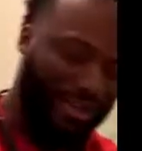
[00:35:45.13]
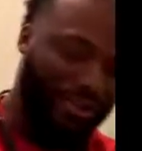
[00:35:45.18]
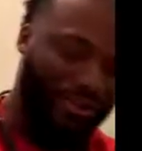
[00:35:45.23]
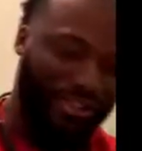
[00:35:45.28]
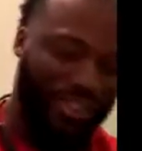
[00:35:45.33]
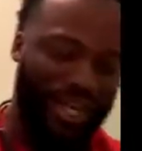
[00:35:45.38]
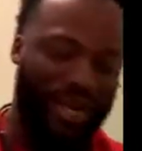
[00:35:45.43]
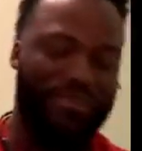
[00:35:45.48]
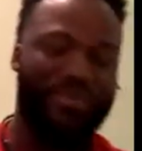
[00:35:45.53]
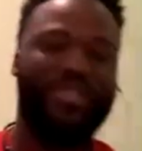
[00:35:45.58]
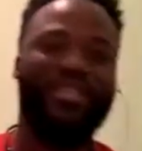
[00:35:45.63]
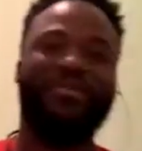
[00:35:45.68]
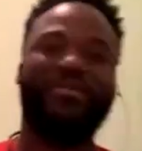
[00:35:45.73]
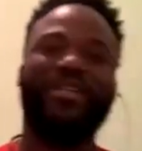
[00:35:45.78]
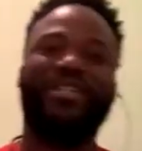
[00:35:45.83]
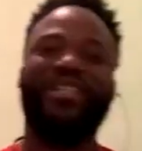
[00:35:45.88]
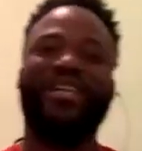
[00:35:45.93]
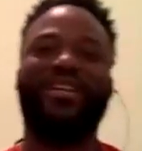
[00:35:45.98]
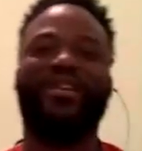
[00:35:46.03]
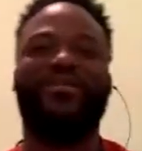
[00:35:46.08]
championship
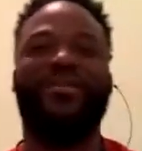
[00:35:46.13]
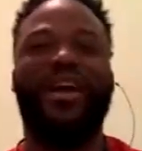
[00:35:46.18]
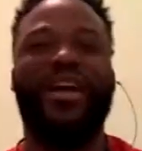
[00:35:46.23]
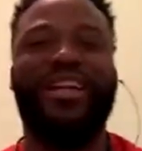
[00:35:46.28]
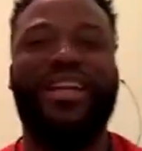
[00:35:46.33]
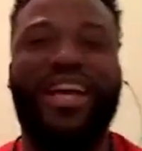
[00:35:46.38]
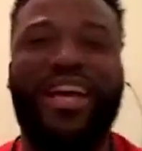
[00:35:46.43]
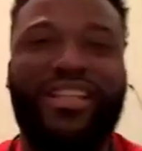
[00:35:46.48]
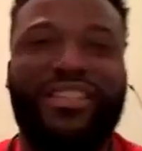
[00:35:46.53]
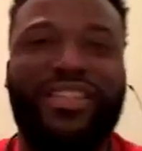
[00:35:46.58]
contender right now.